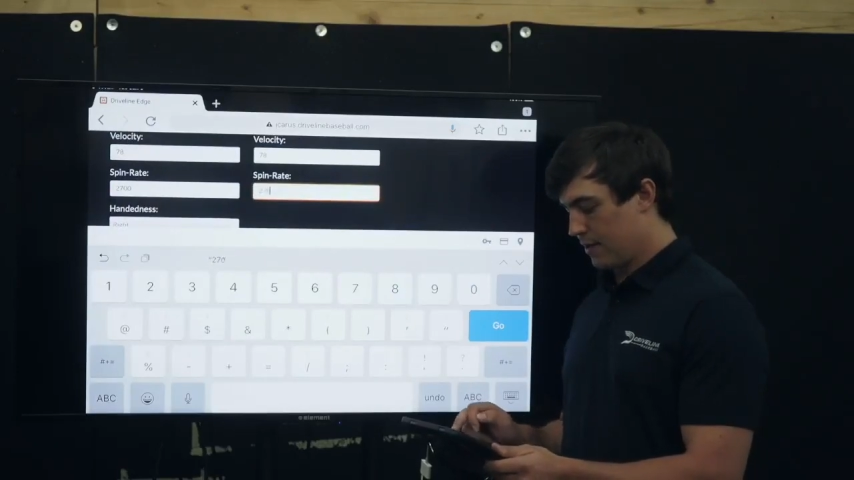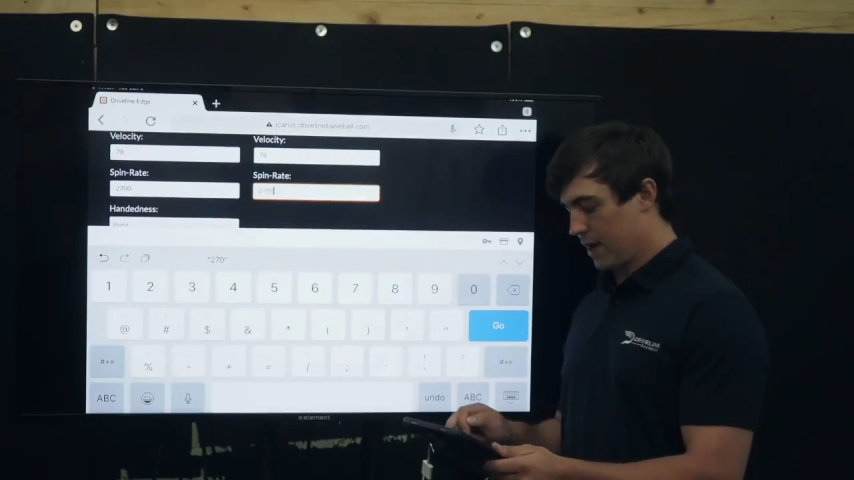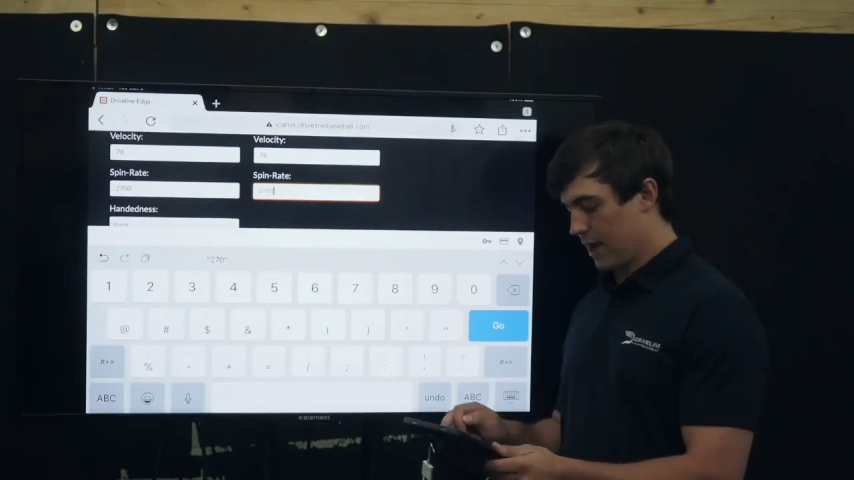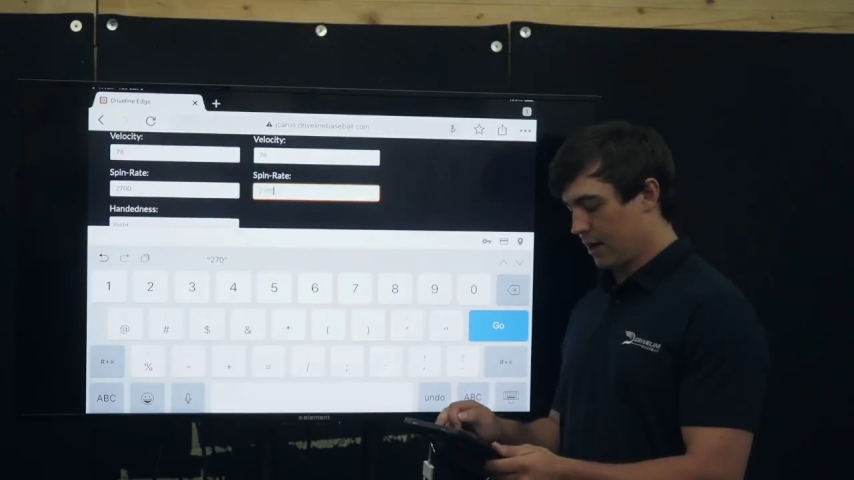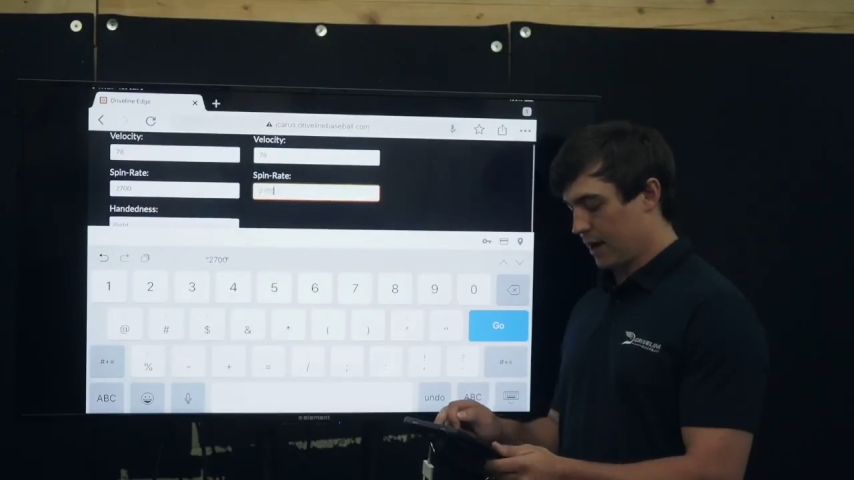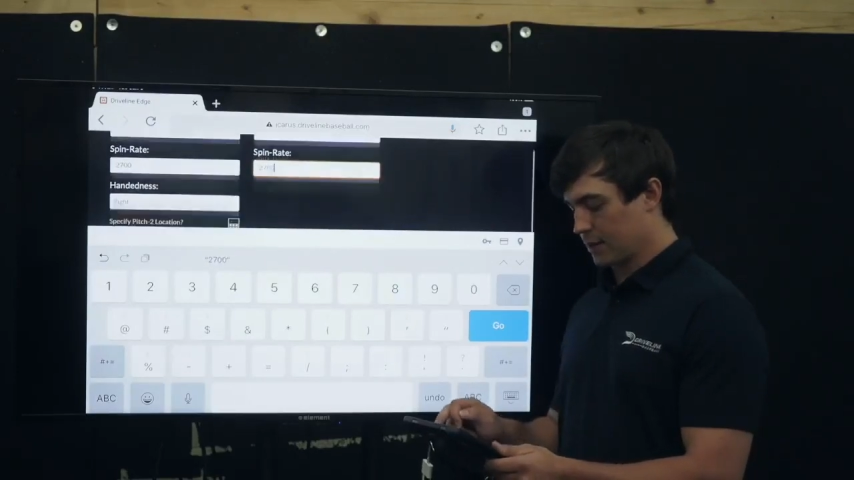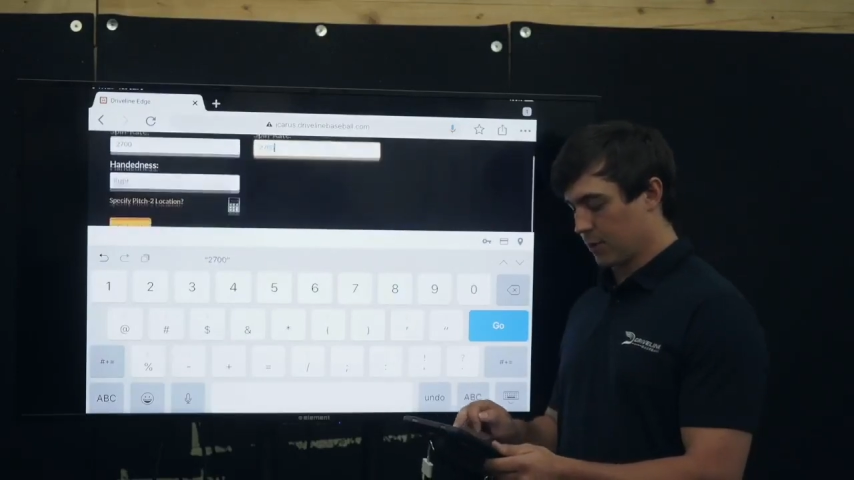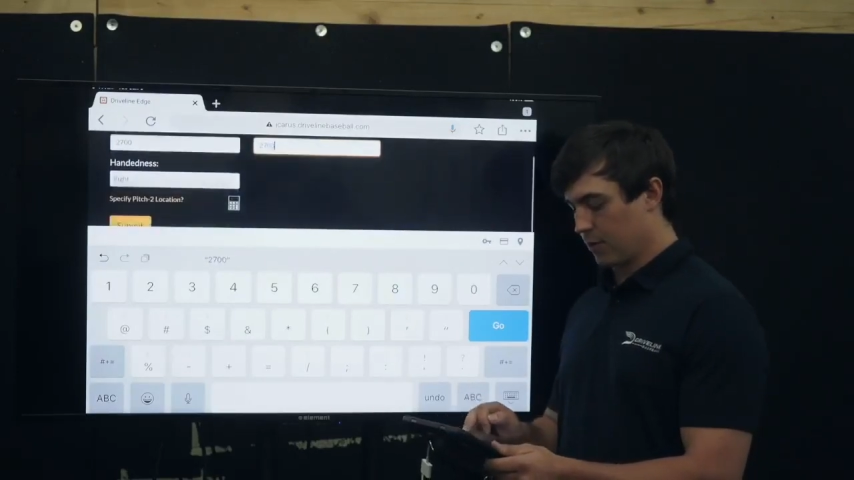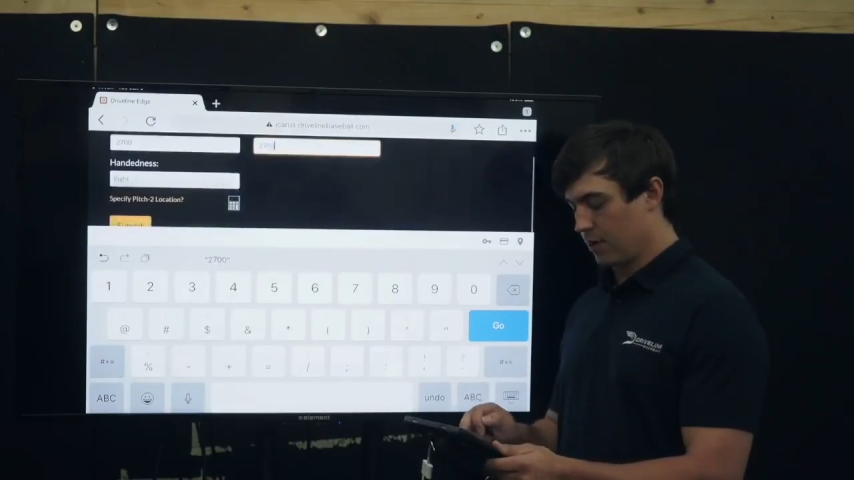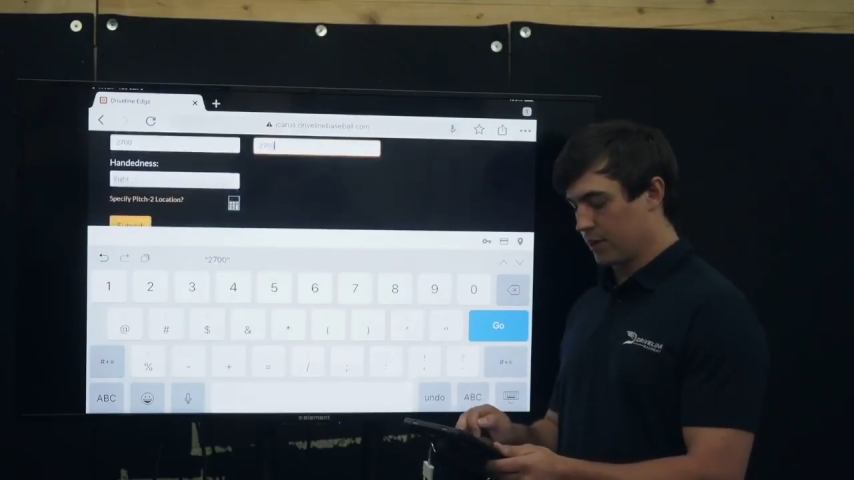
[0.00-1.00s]
And then
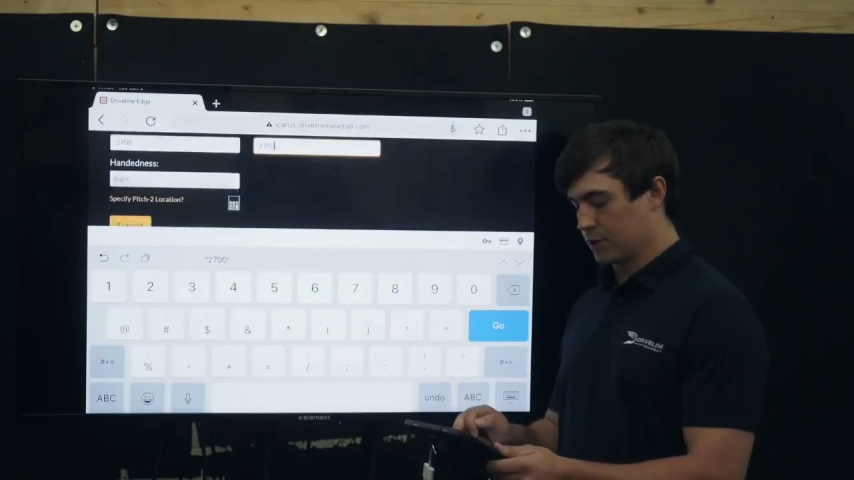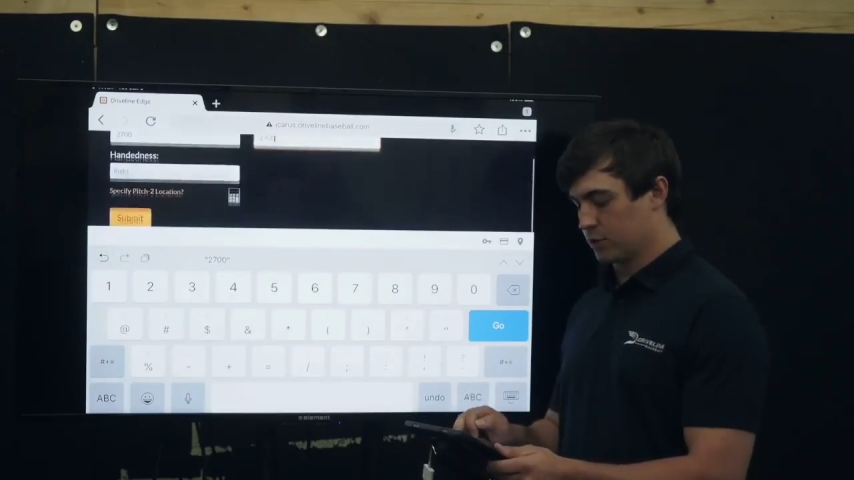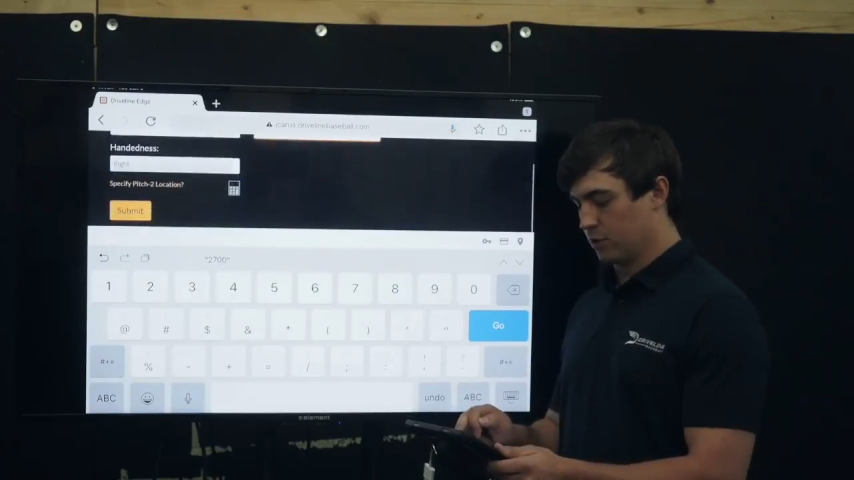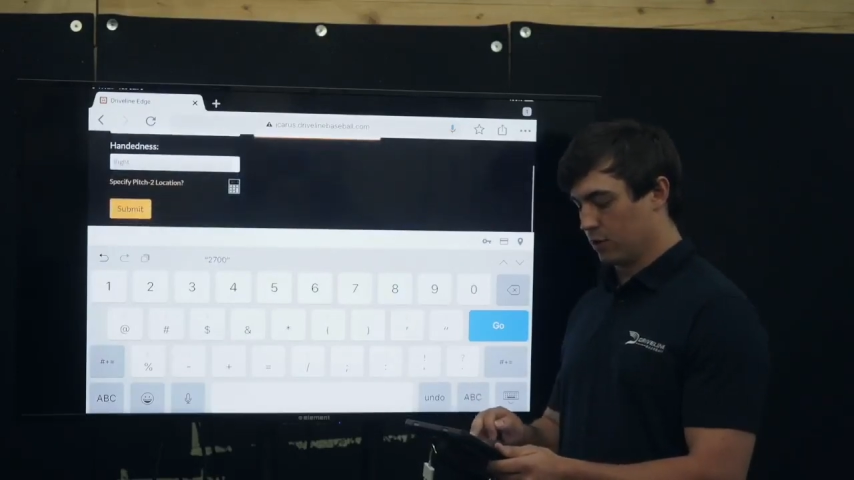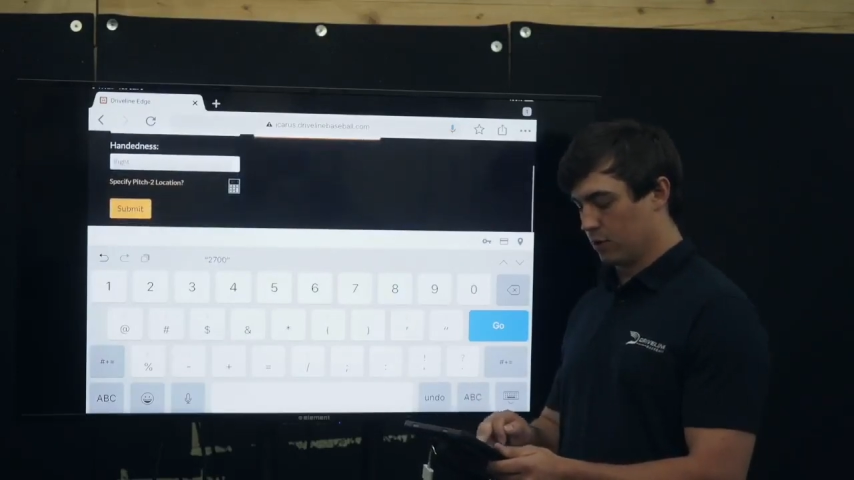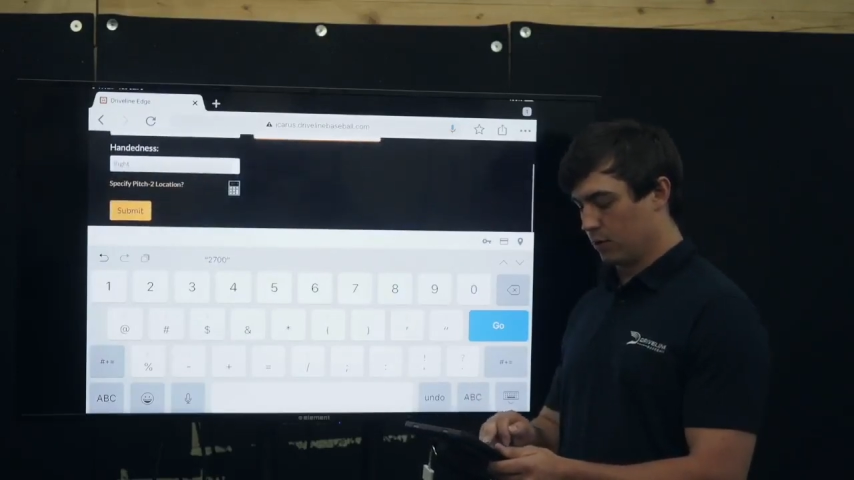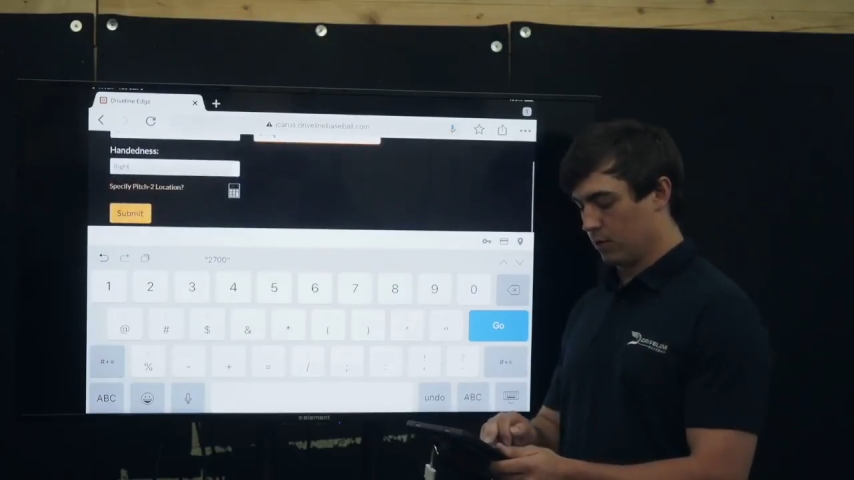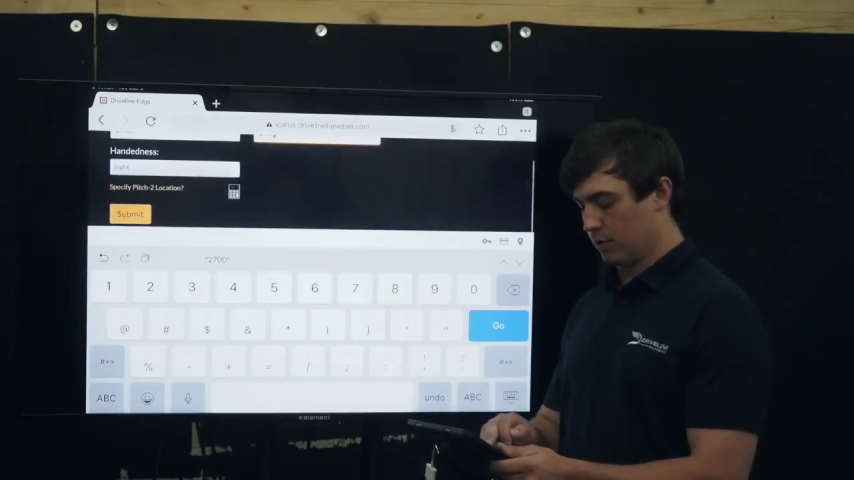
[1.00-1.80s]
as we run this tool,